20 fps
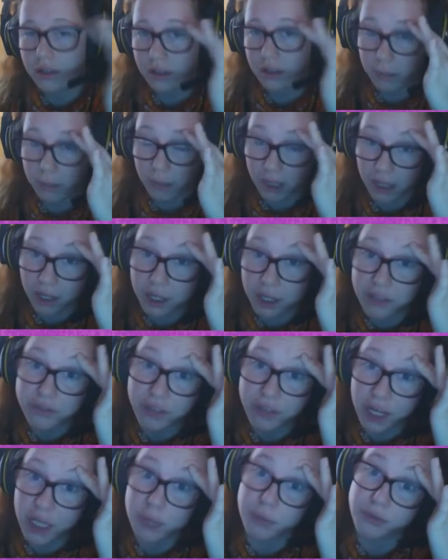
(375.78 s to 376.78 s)
My life
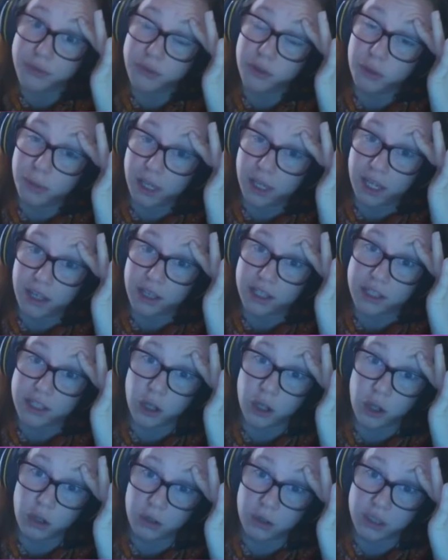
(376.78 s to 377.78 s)
flashed before my eyes the
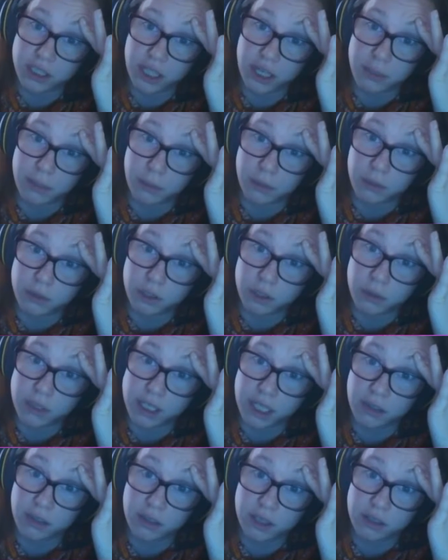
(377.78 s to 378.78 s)
whole time I was going
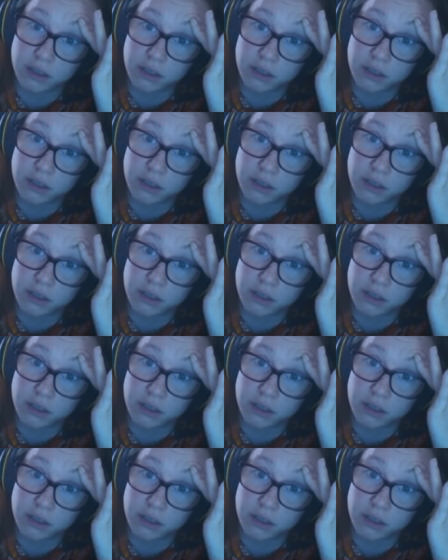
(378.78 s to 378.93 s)
down it.